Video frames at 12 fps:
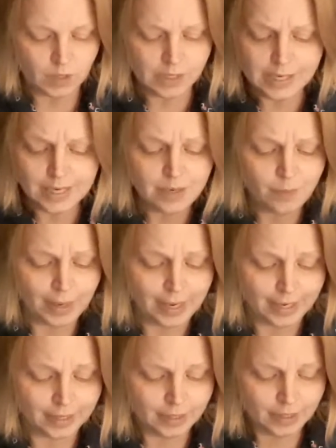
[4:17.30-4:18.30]

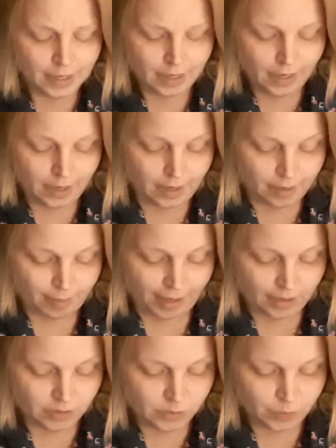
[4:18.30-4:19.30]
Anyway, I
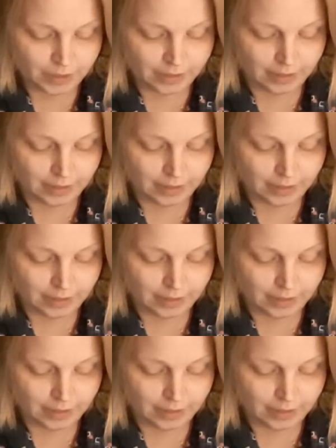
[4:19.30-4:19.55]
also want to